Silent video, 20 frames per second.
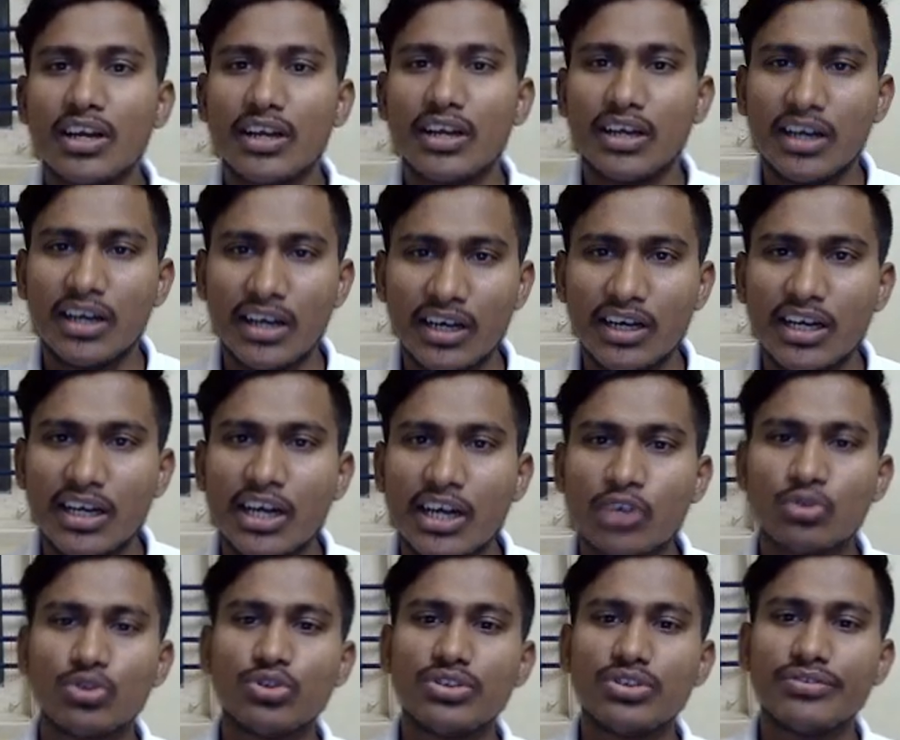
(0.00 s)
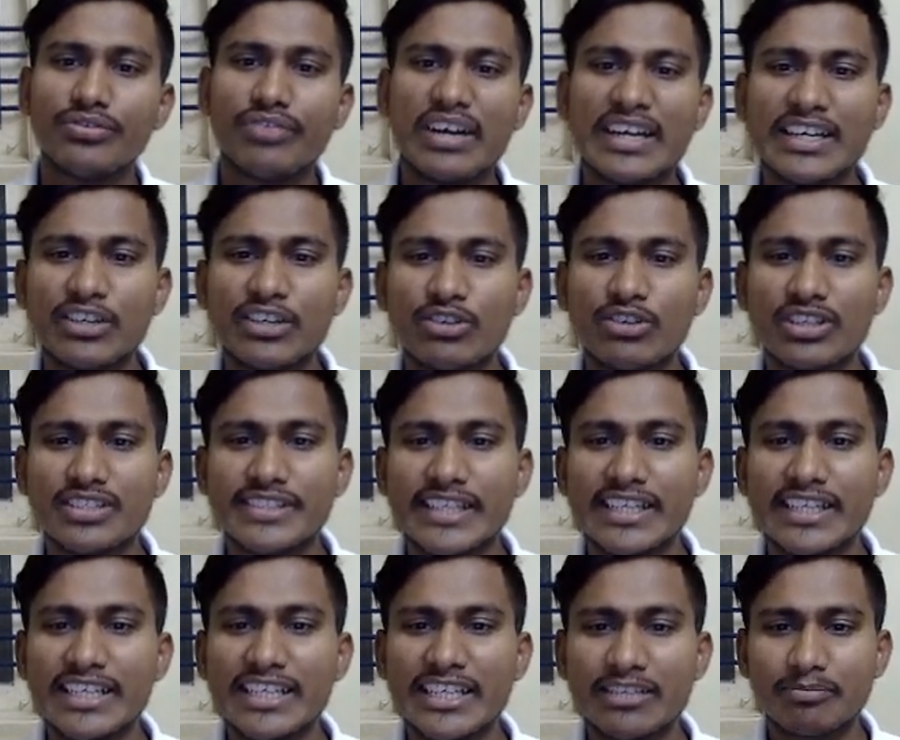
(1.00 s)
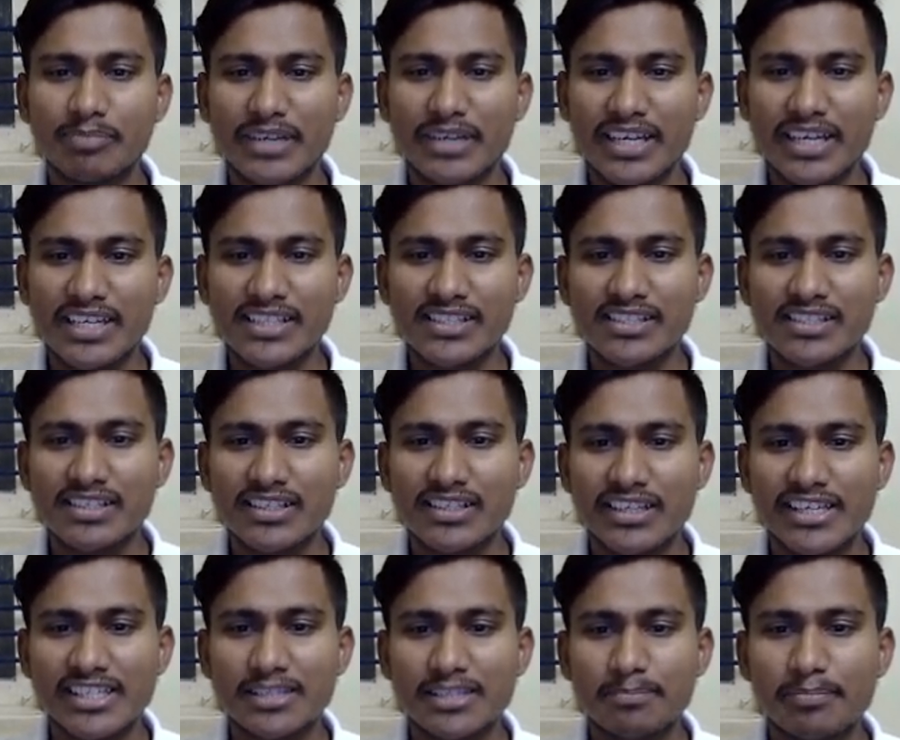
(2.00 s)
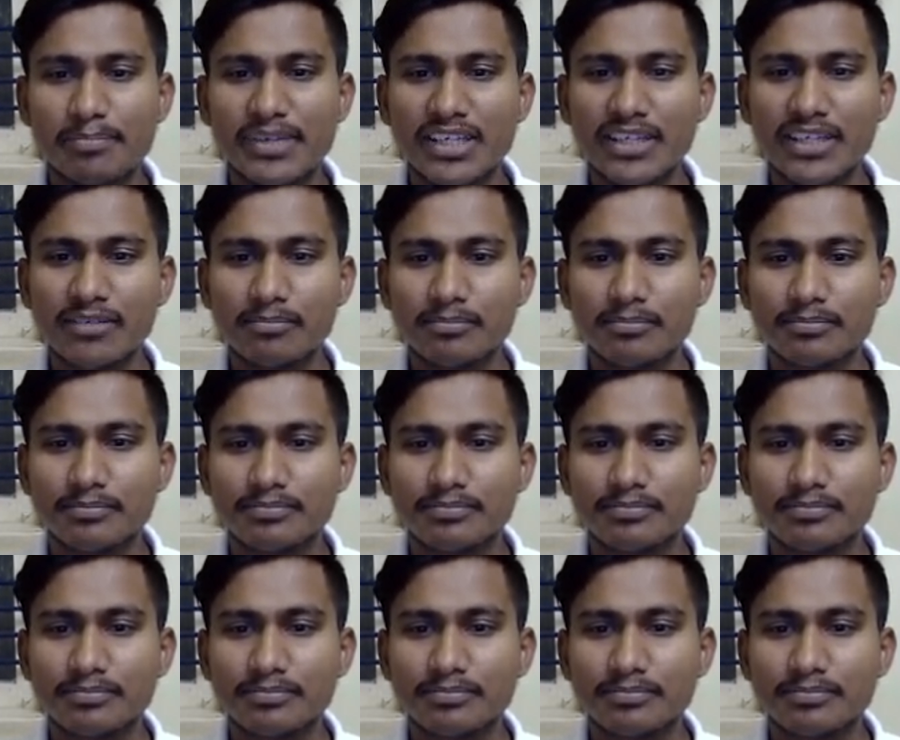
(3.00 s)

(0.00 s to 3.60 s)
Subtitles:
how do you find your selling price? SP.